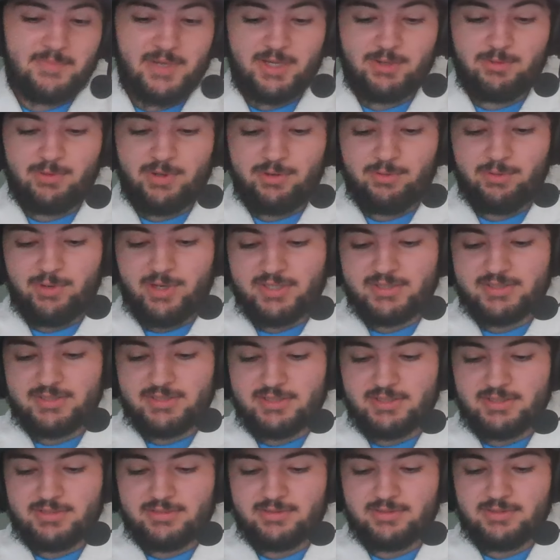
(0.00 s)
Mega
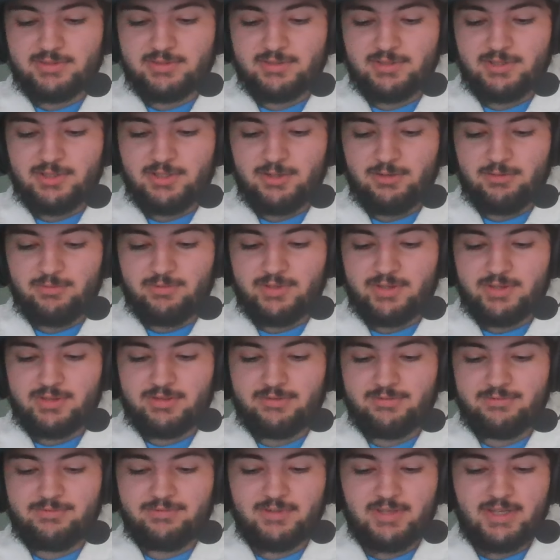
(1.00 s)
Rayquaza
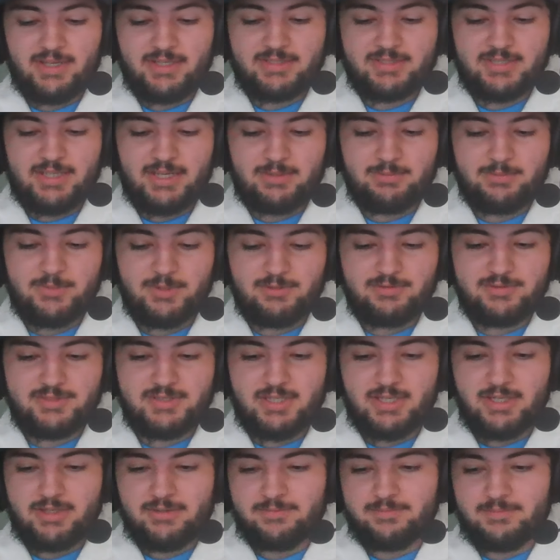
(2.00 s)
with flying type move
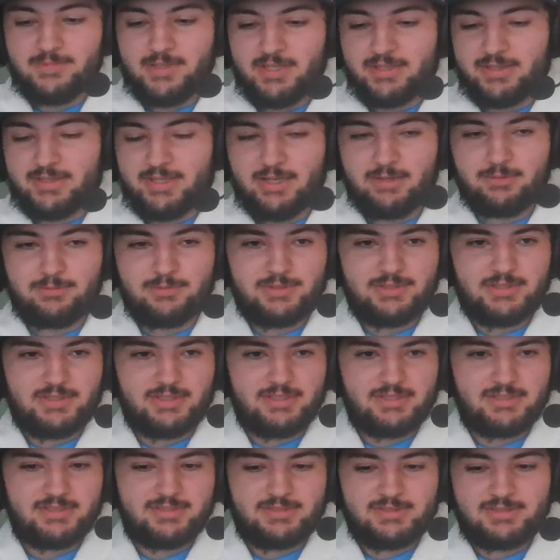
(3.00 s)
set. Not that
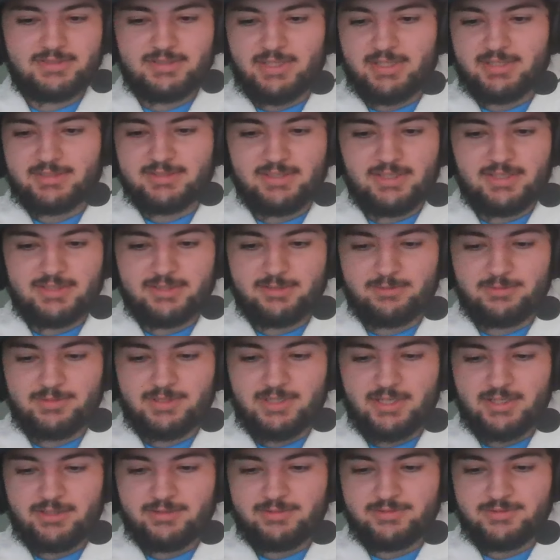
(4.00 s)
one is, that's not the
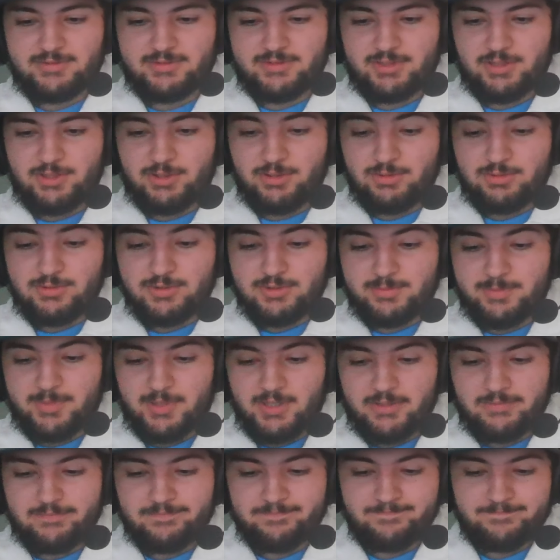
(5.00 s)
one I use,
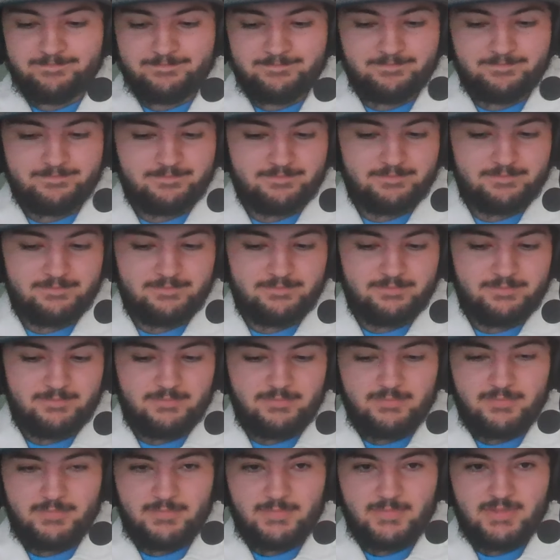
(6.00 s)
but
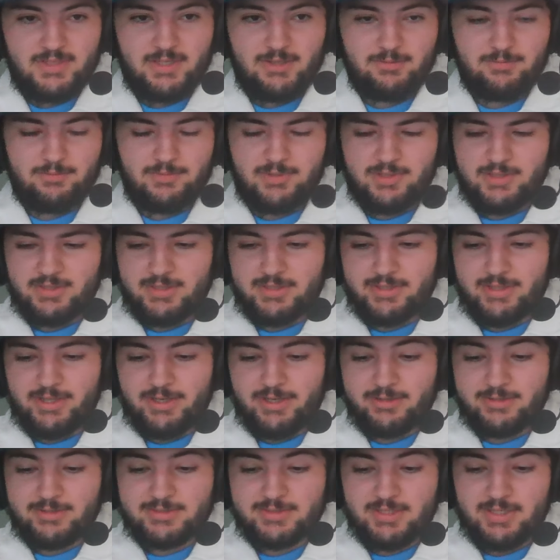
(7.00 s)
with
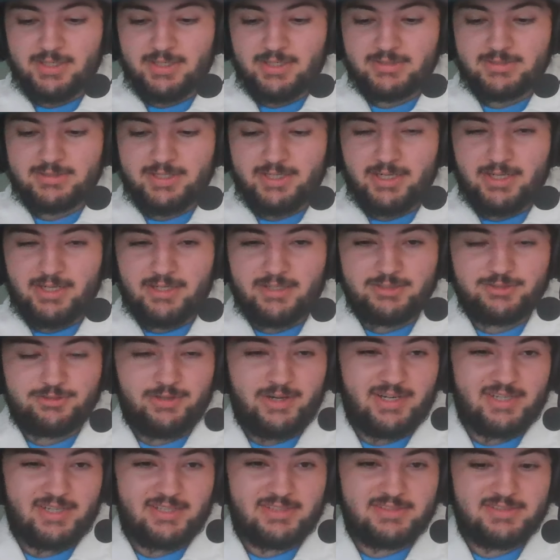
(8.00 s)
Air Slash and
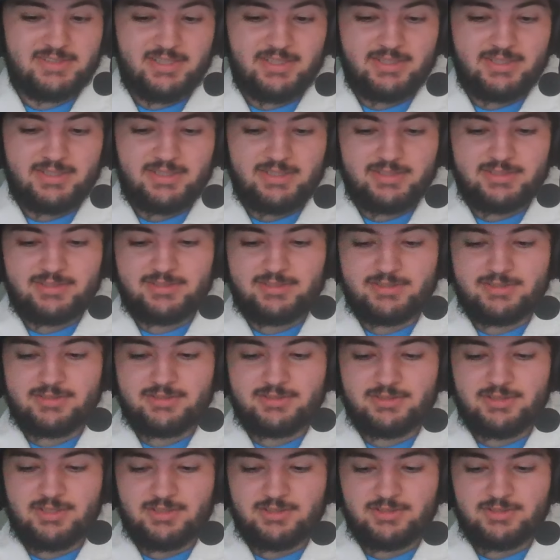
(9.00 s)
Dragon Ascent, it
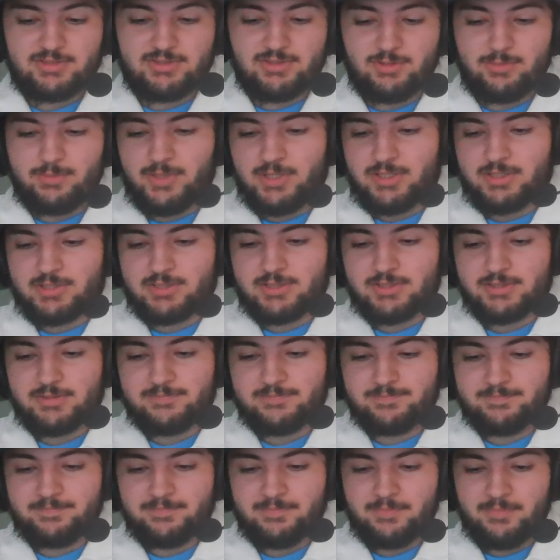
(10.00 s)
does so
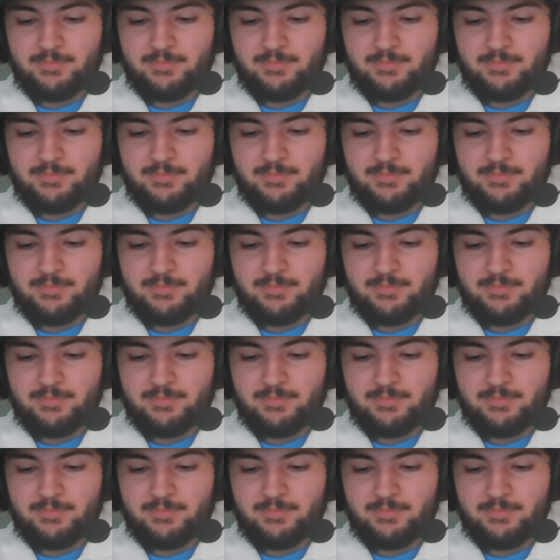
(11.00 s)
much